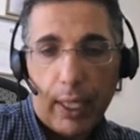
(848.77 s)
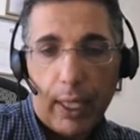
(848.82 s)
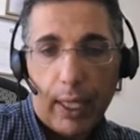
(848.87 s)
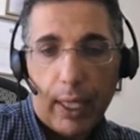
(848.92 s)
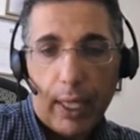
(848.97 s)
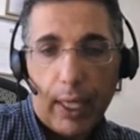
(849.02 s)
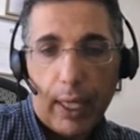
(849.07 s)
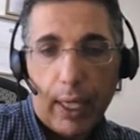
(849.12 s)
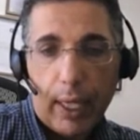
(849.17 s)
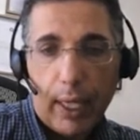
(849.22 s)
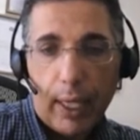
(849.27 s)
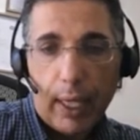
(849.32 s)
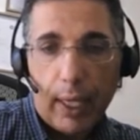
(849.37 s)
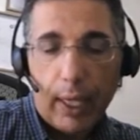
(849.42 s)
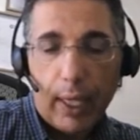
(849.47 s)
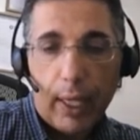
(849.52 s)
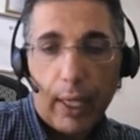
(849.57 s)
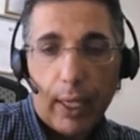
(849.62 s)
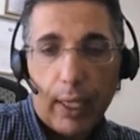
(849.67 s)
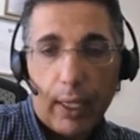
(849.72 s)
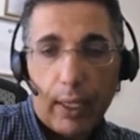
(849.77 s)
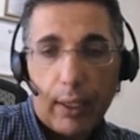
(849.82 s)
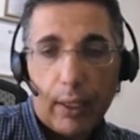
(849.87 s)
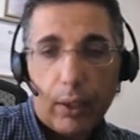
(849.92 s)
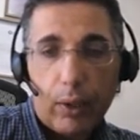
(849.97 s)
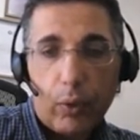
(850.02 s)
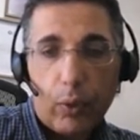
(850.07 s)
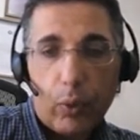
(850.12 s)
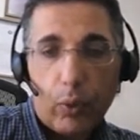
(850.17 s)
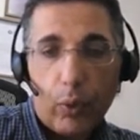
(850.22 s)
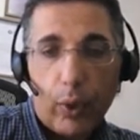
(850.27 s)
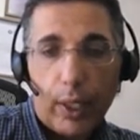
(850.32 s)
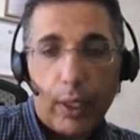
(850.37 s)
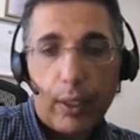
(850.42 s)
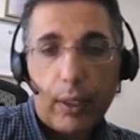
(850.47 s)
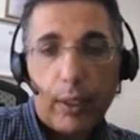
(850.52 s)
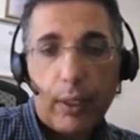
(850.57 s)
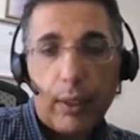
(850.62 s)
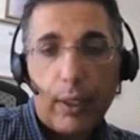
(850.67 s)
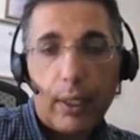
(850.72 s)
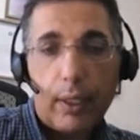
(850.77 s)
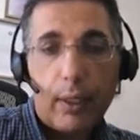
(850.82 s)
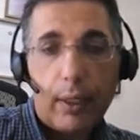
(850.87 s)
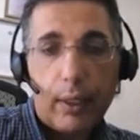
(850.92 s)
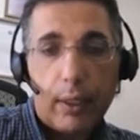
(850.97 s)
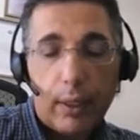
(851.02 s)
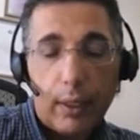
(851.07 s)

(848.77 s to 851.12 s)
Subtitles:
And once this is done,